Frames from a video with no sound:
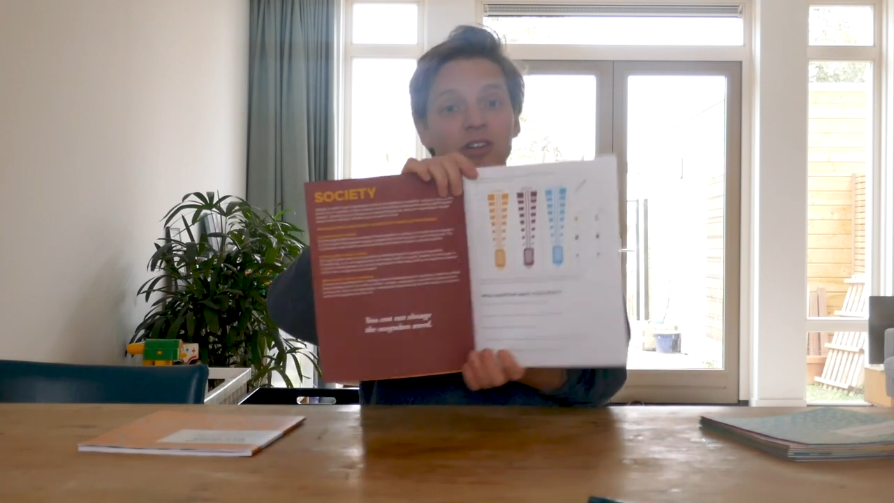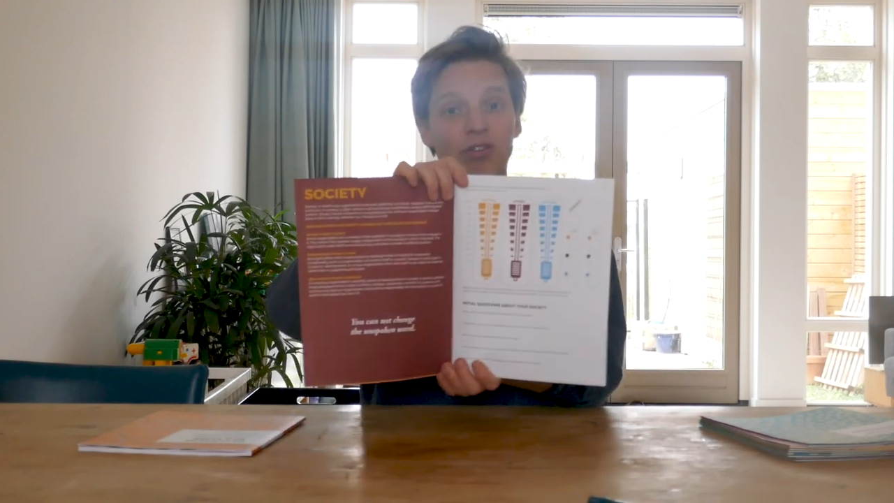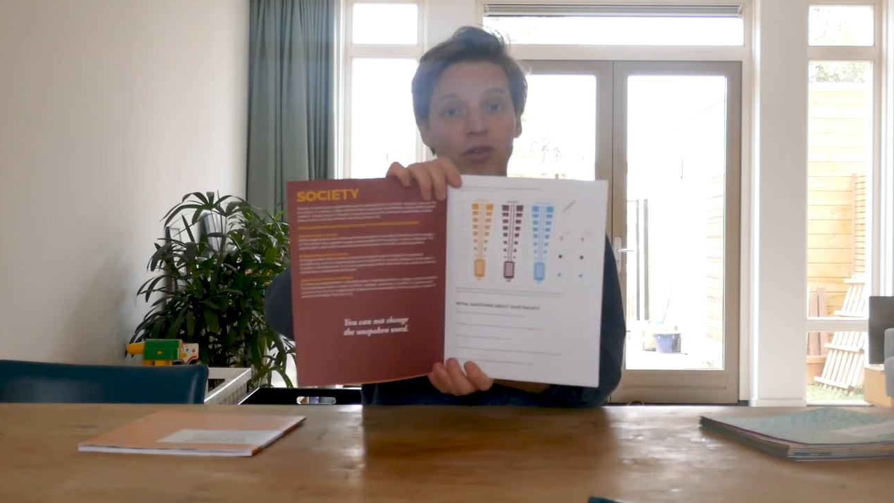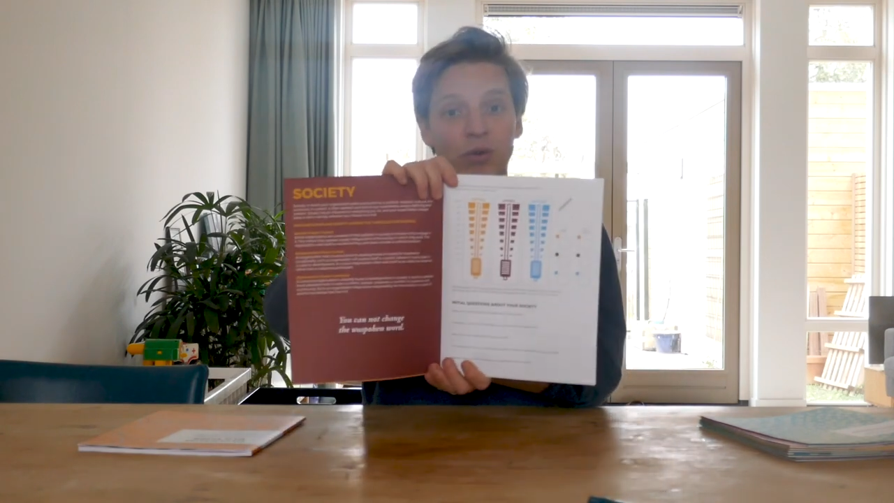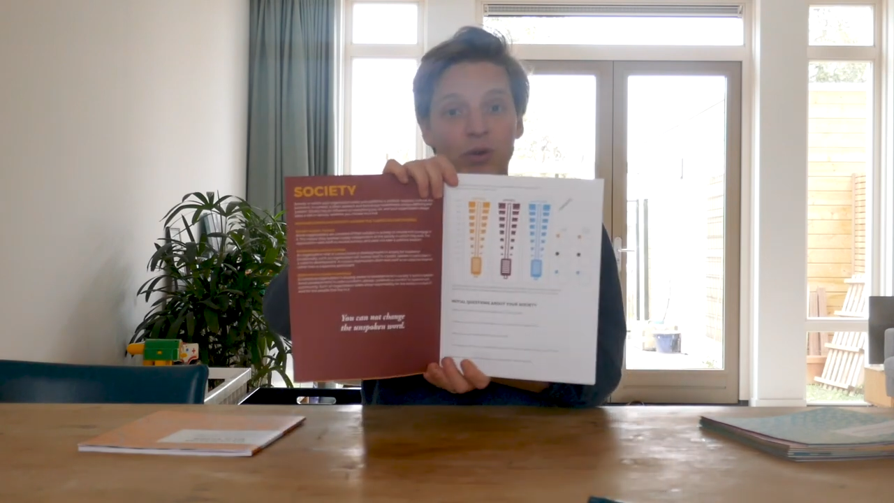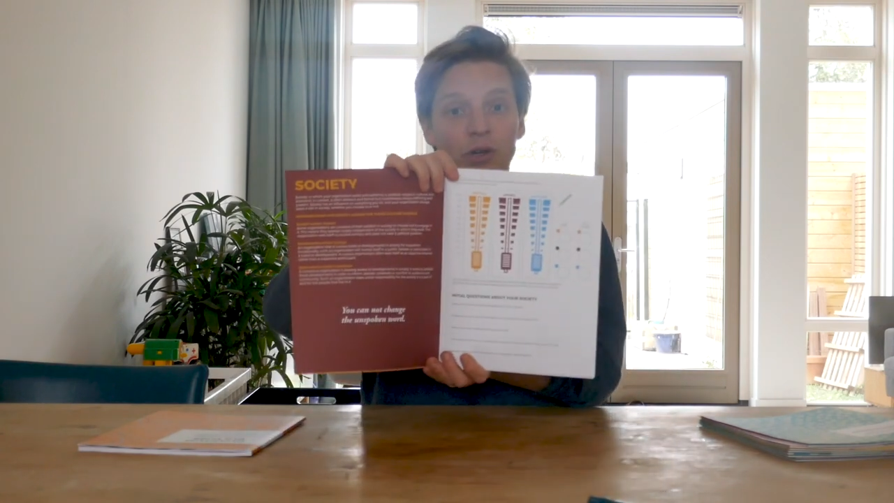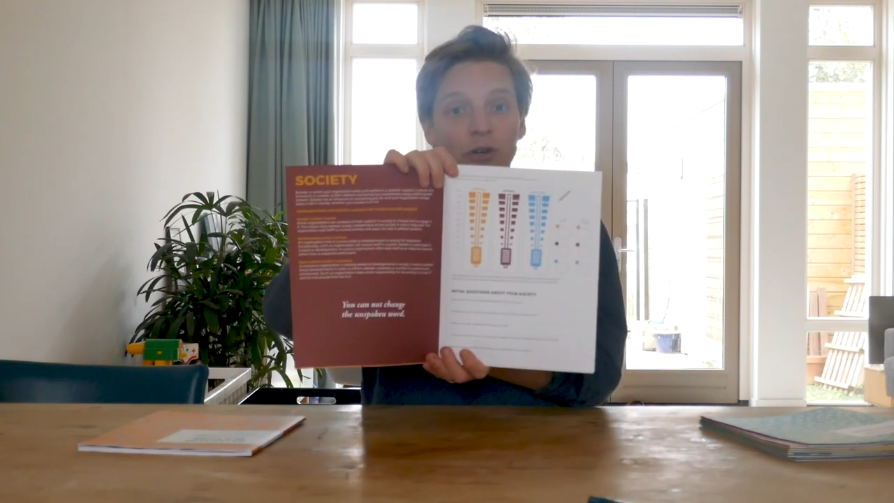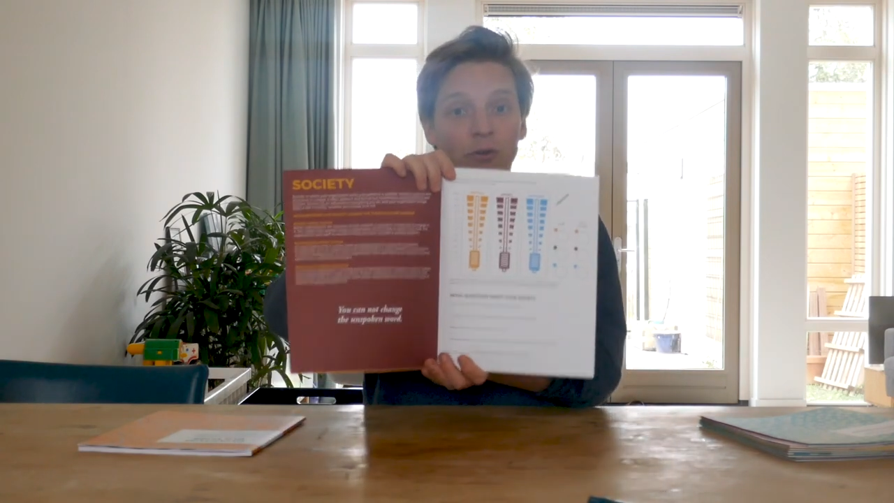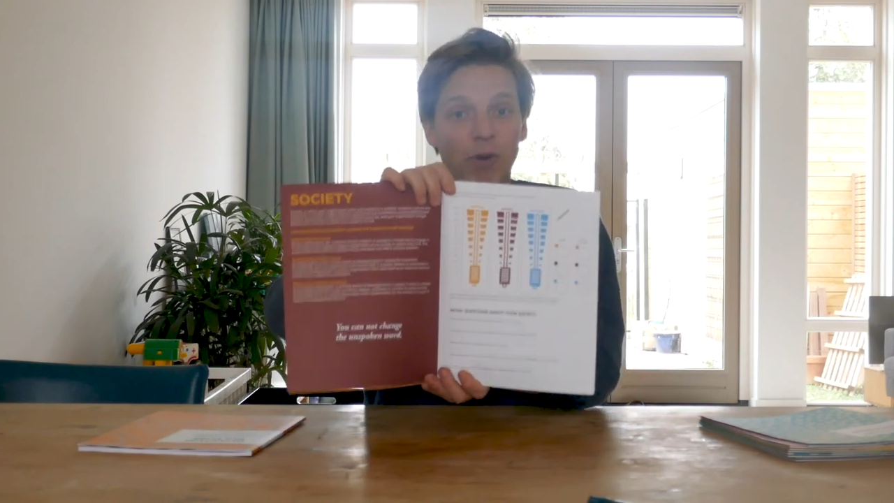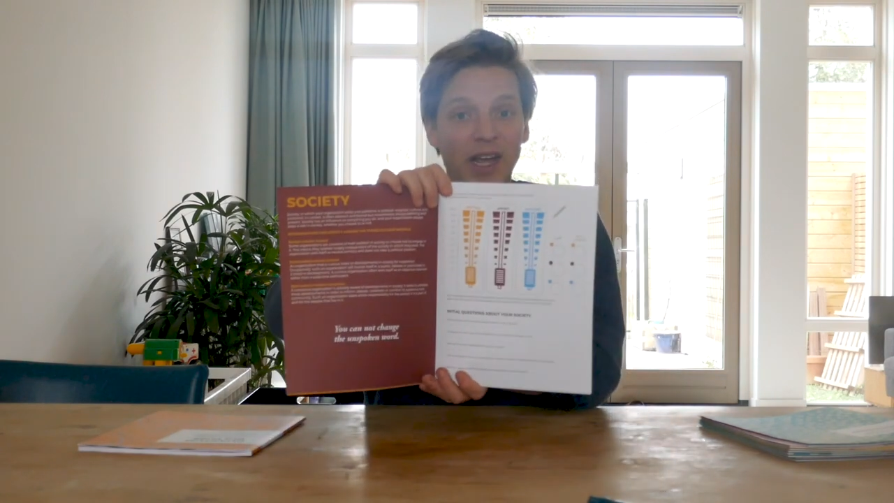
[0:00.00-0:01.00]

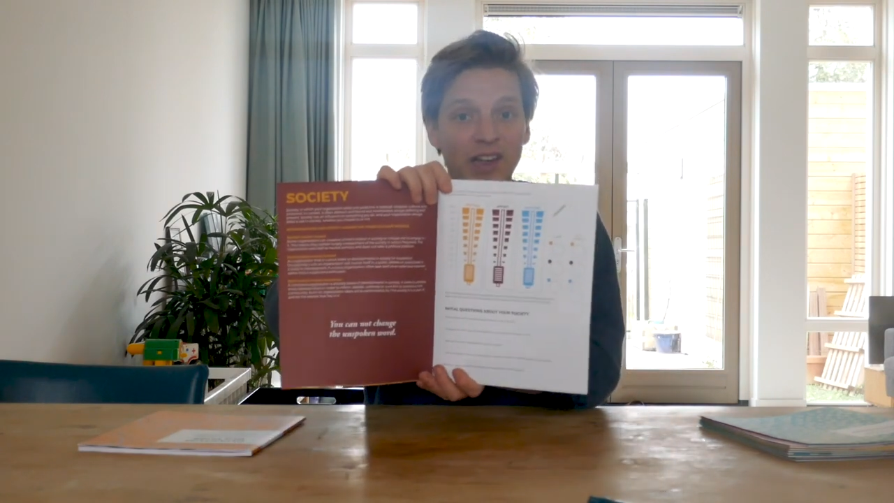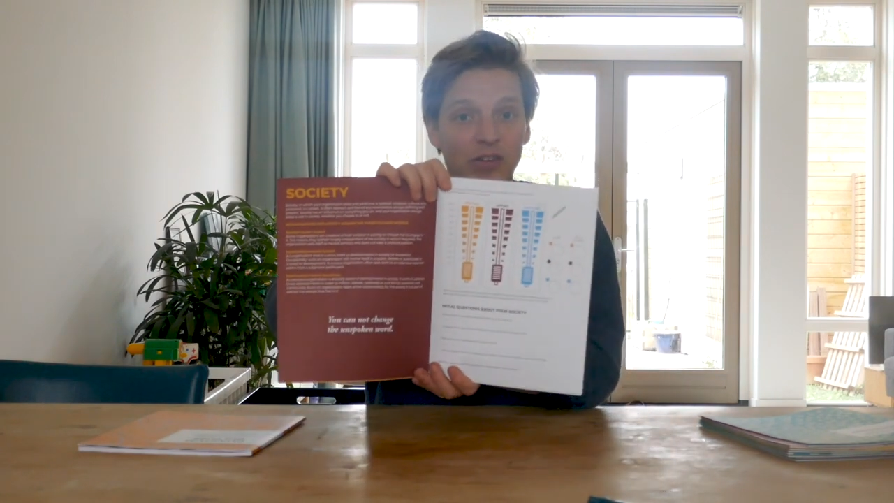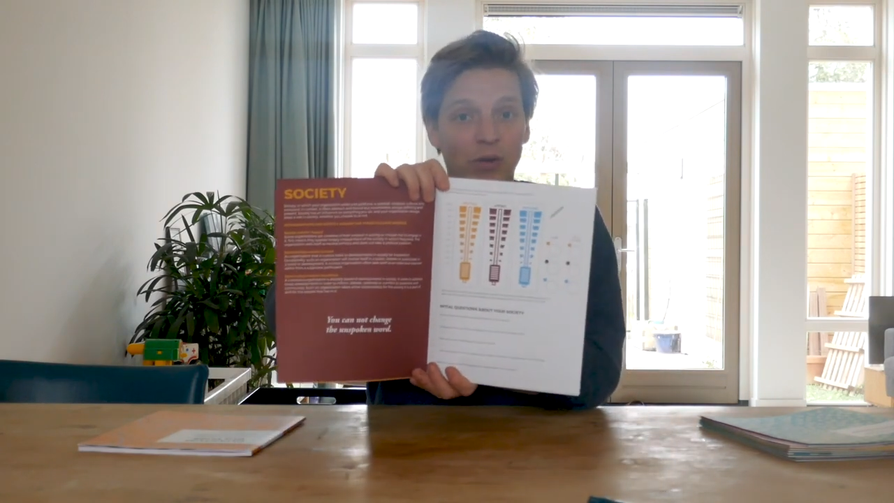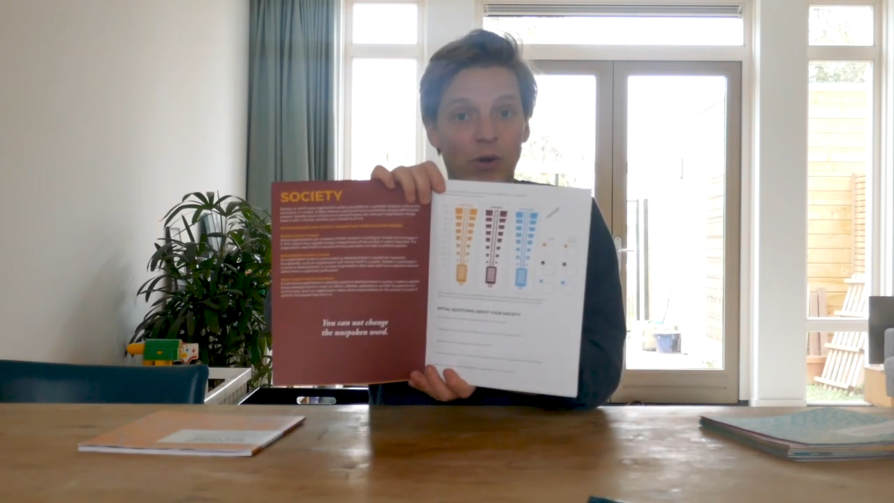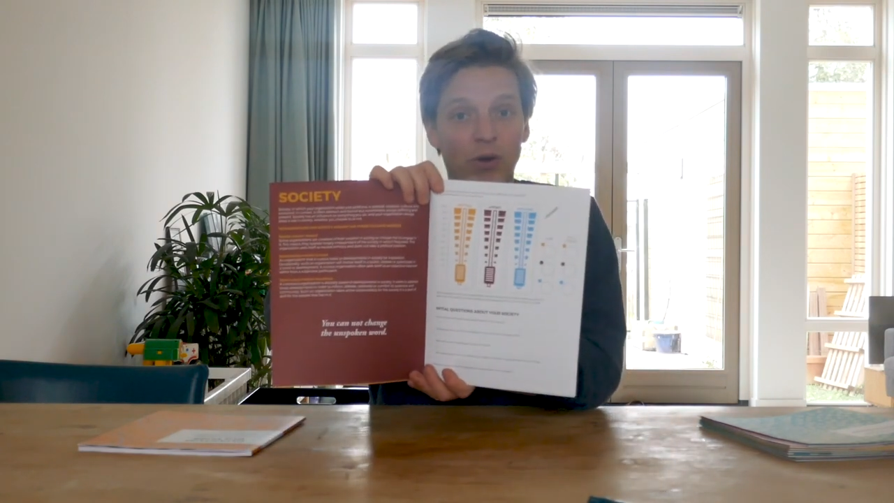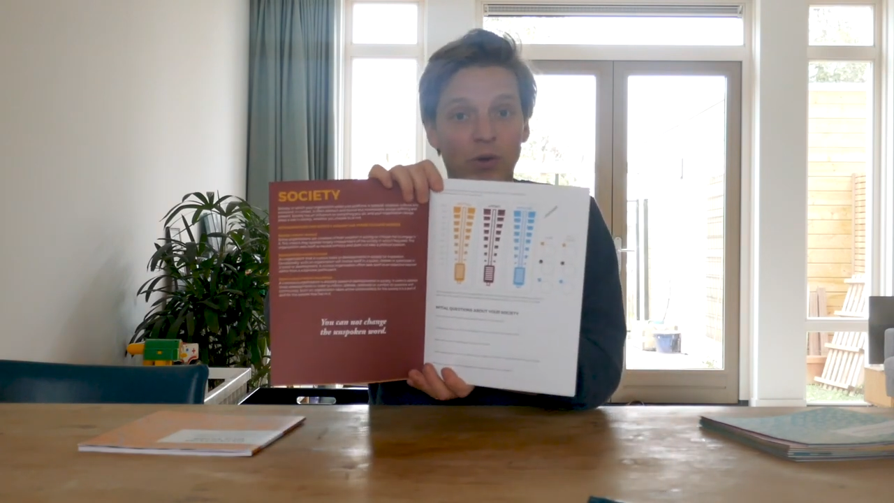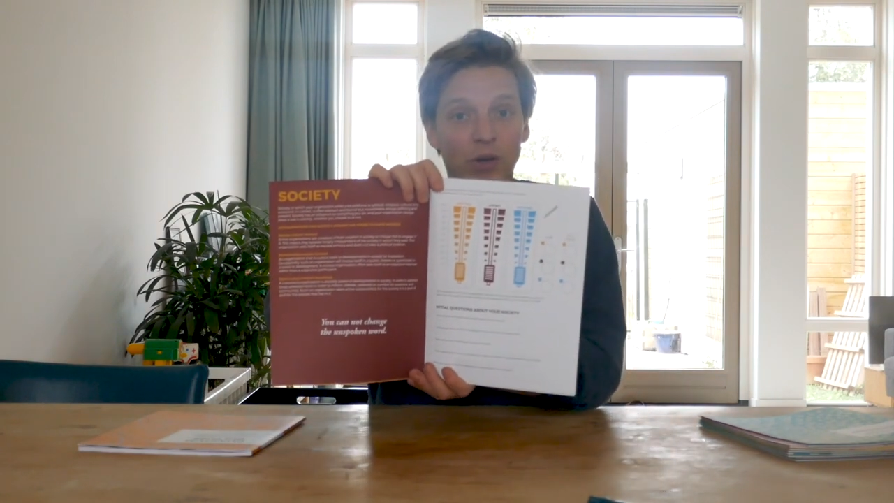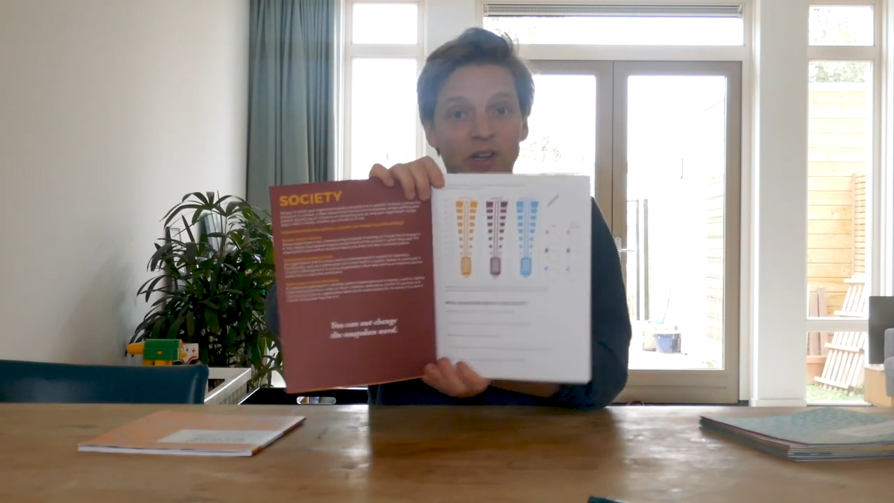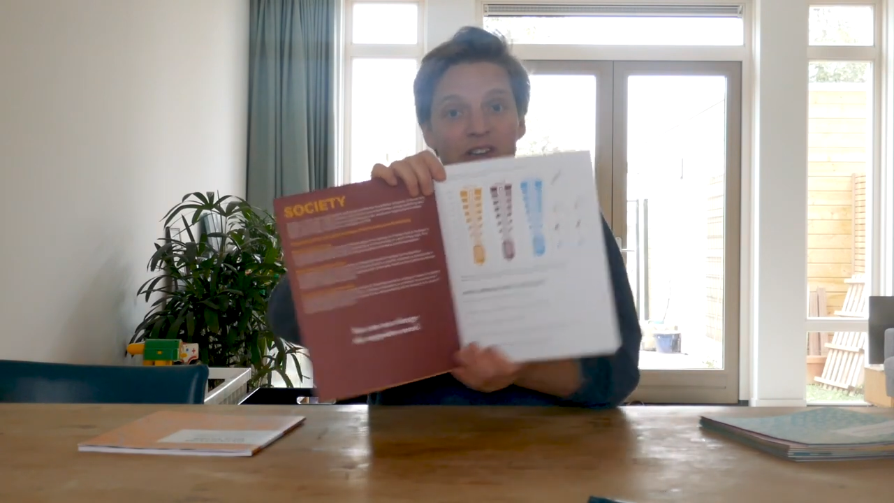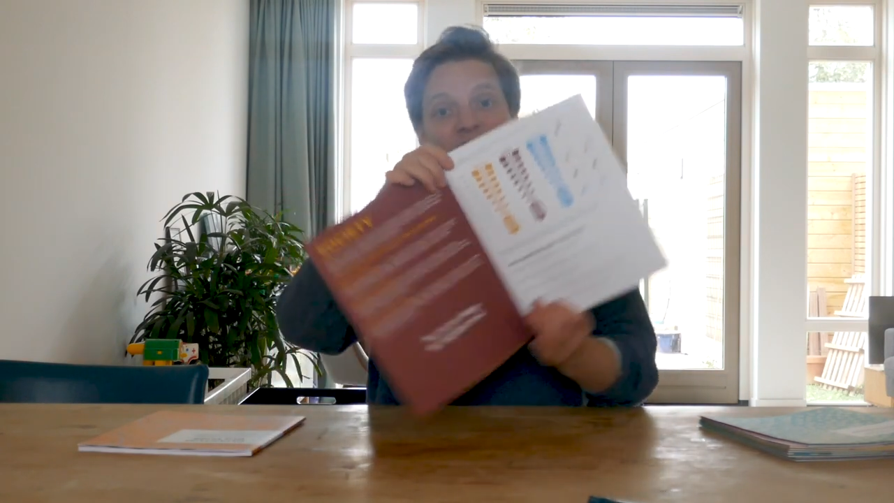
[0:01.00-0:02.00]
to rate your own
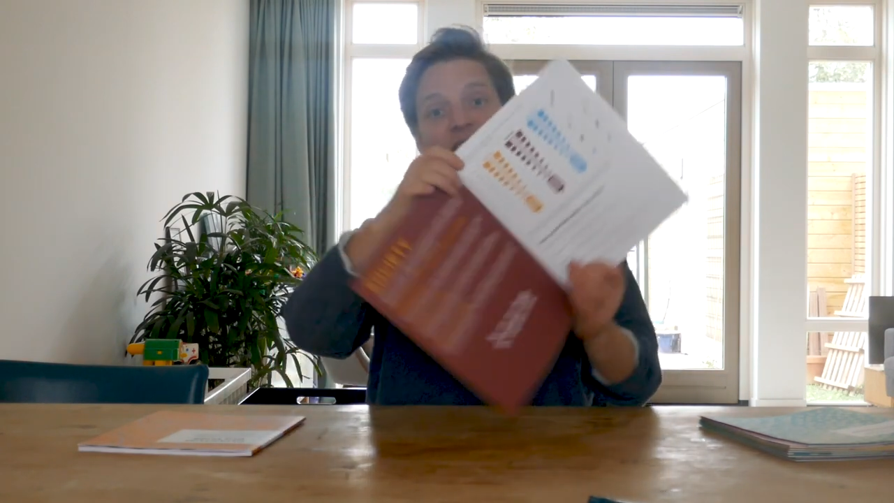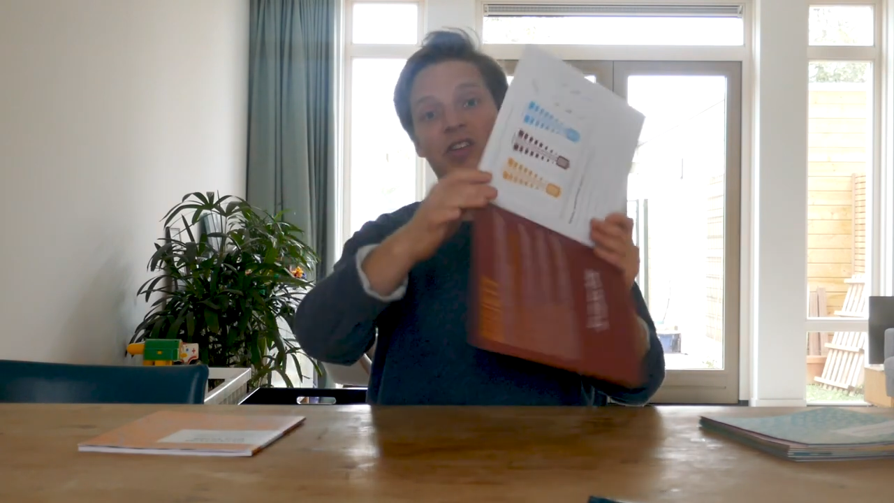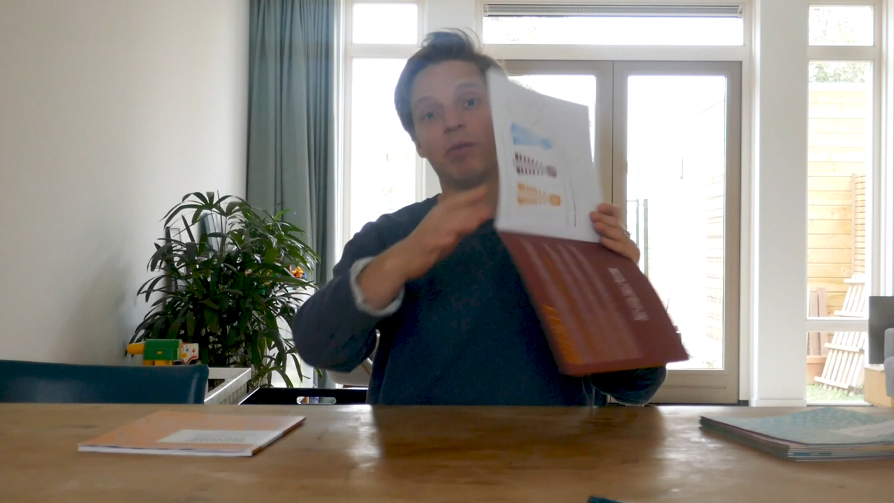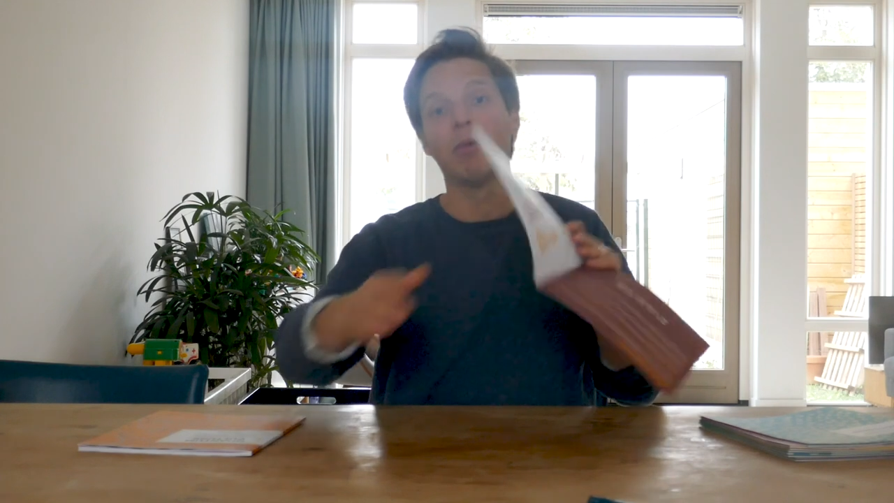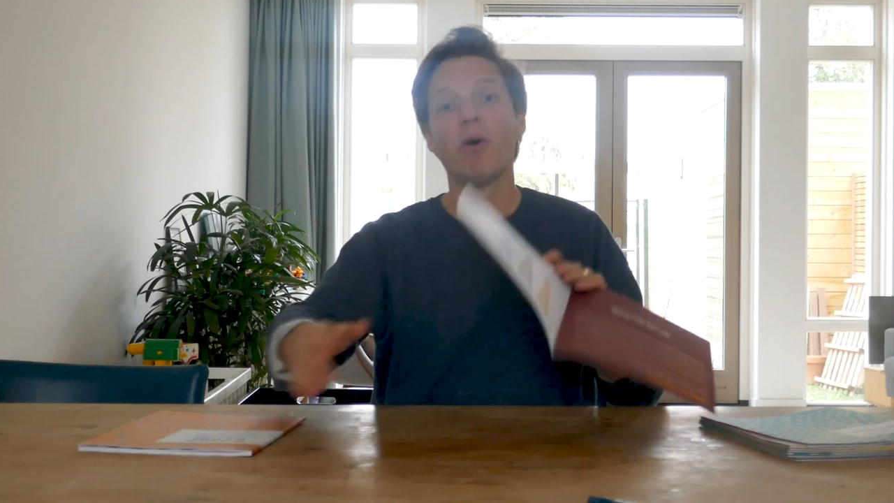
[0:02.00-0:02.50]
organization,